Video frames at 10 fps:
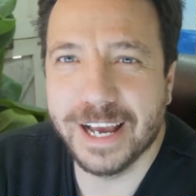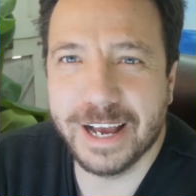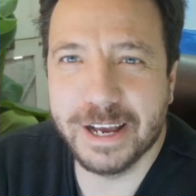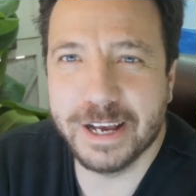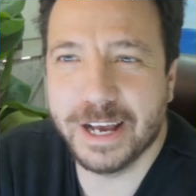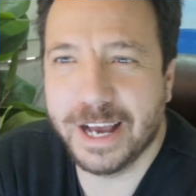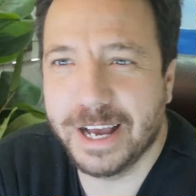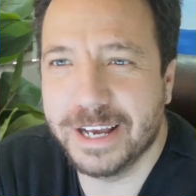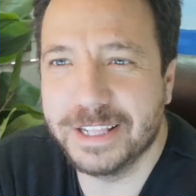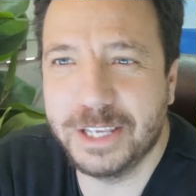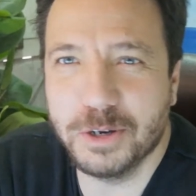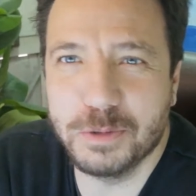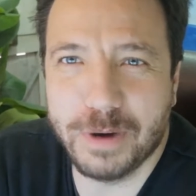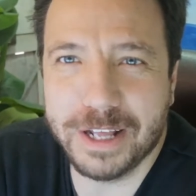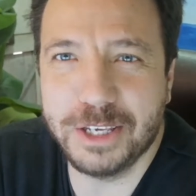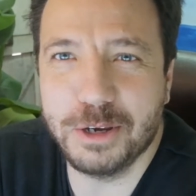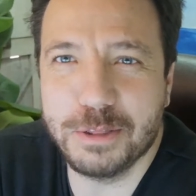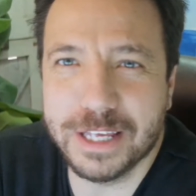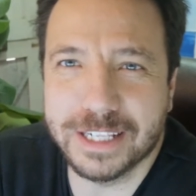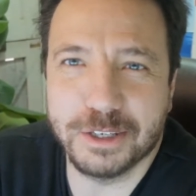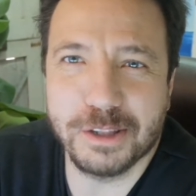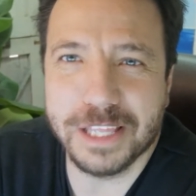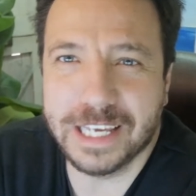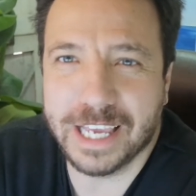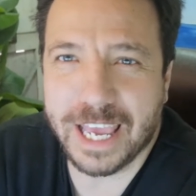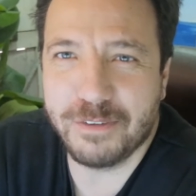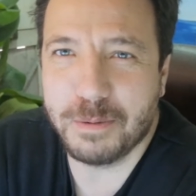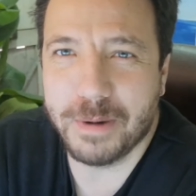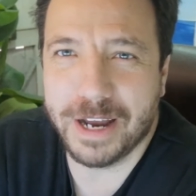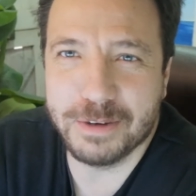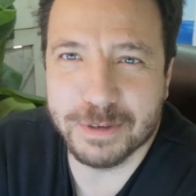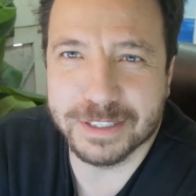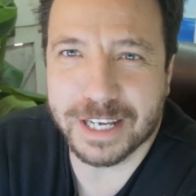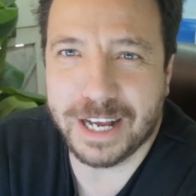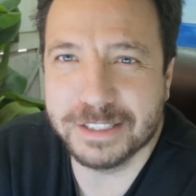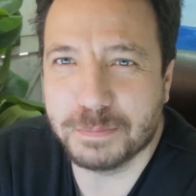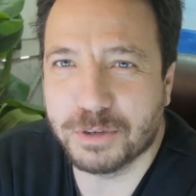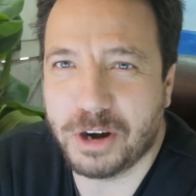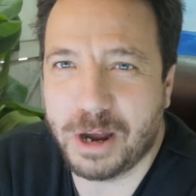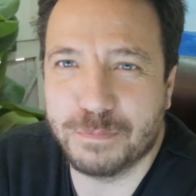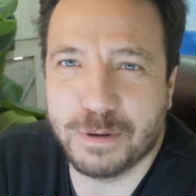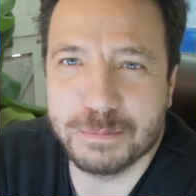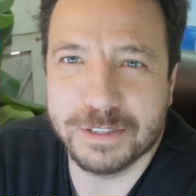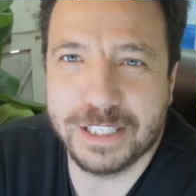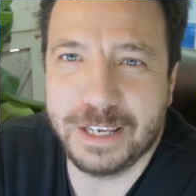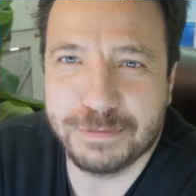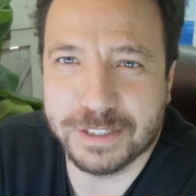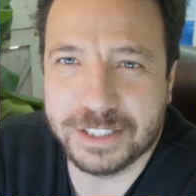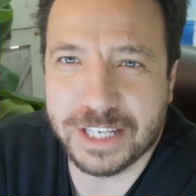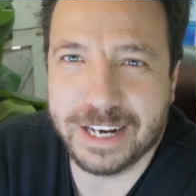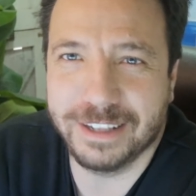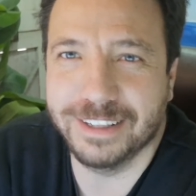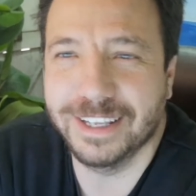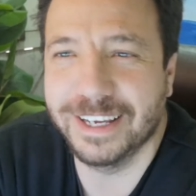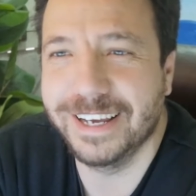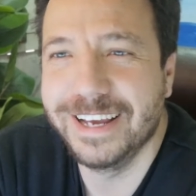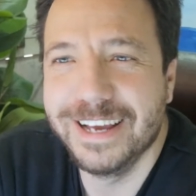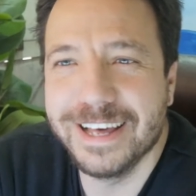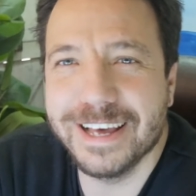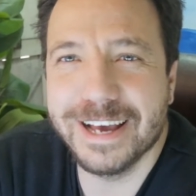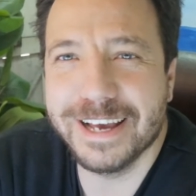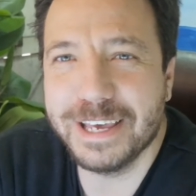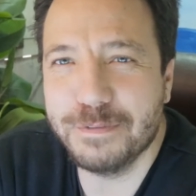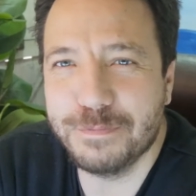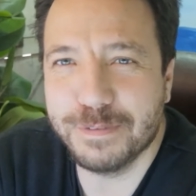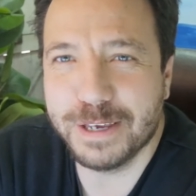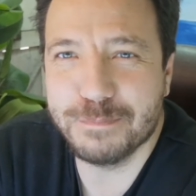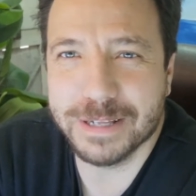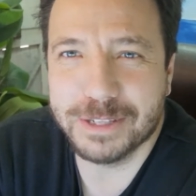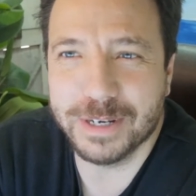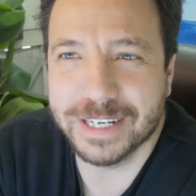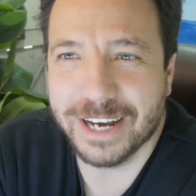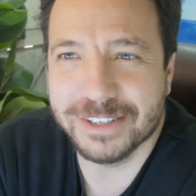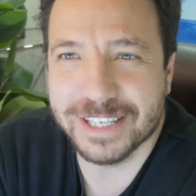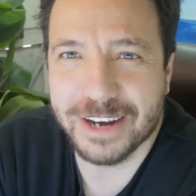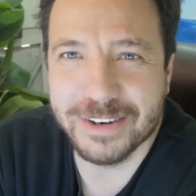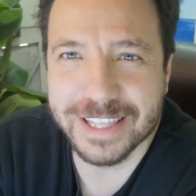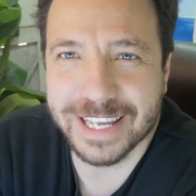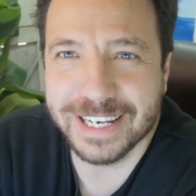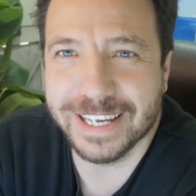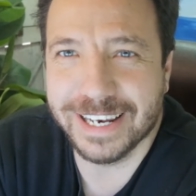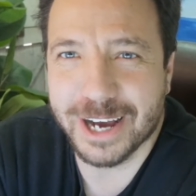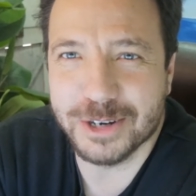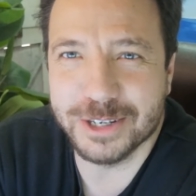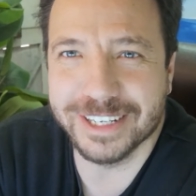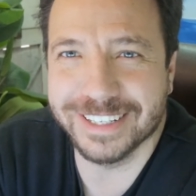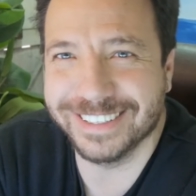Dion, what do you think? Do you think everybody will unsubscribe from Steve's channel if Bitcoin goes lower than the low?